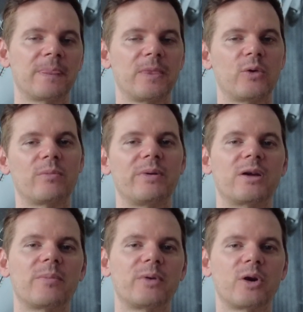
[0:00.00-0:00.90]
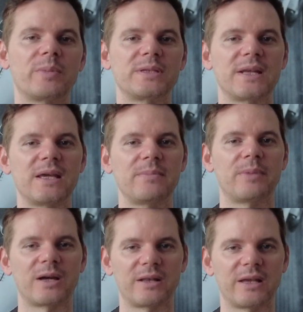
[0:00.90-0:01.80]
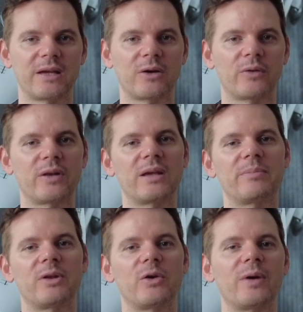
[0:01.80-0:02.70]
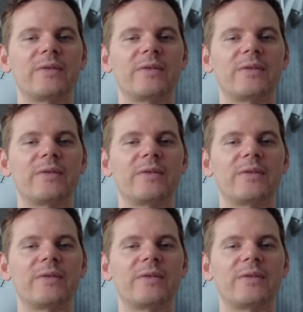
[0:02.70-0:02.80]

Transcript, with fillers: You can pick up your copy today by clicking on the link below.